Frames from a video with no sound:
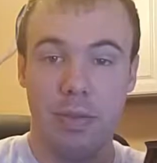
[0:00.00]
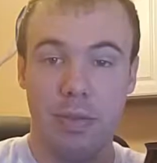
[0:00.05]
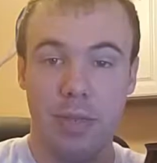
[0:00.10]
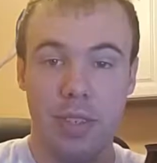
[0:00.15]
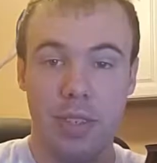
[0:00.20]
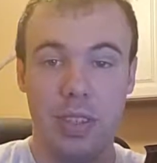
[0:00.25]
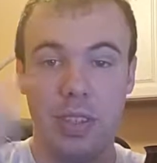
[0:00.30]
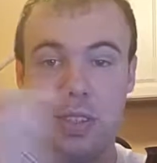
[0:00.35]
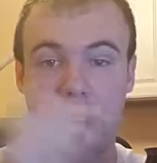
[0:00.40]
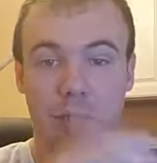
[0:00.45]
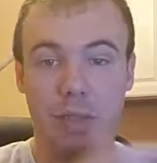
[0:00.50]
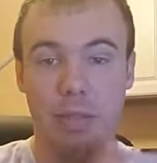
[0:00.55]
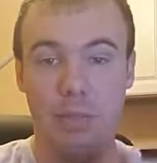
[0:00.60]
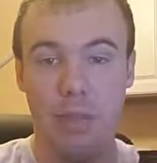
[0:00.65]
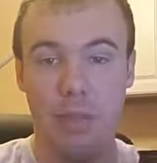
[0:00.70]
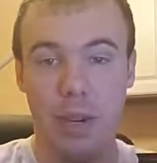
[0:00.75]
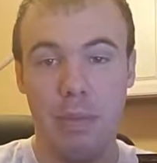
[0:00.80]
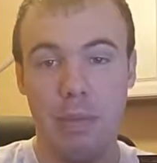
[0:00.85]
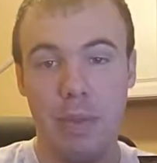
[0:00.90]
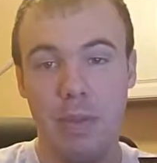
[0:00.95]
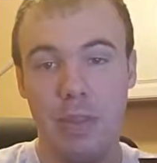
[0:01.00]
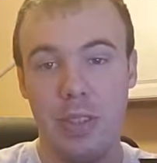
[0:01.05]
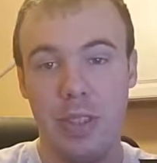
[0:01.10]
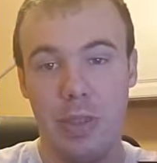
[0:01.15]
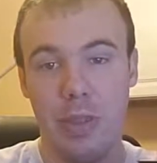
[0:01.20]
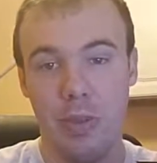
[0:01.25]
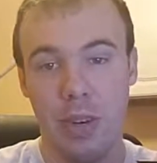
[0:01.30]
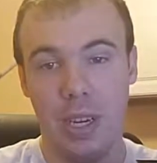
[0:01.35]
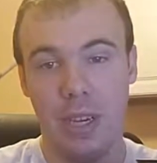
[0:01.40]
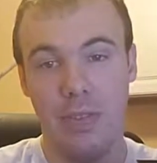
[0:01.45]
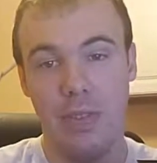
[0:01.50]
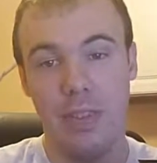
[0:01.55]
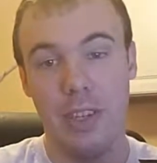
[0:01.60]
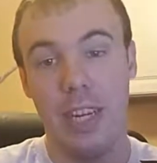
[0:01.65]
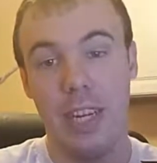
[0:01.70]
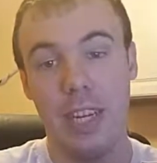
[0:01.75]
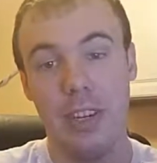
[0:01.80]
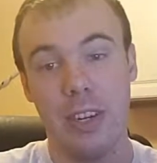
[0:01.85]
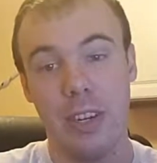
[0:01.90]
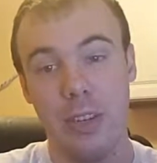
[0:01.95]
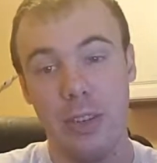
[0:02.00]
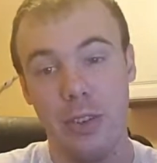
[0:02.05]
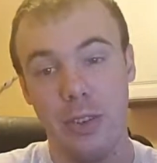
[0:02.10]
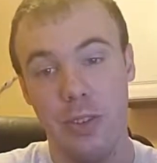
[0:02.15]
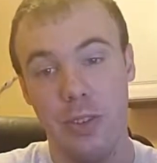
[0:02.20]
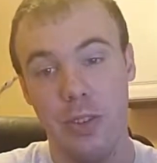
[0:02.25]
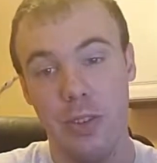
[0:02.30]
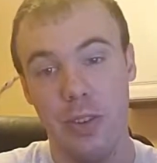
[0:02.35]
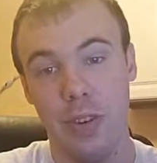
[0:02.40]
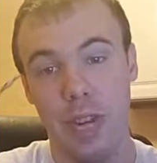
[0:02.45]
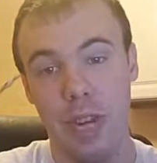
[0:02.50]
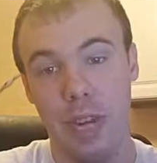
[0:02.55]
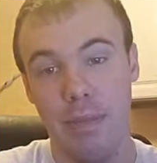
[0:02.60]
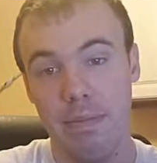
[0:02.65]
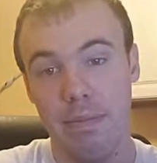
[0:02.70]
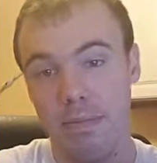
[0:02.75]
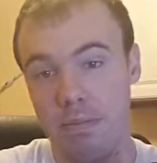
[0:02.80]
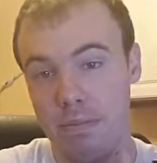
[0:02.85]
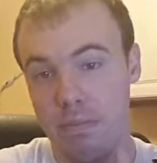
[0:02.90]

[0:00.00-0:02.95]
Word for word: which is probably what you want for an agricultural crop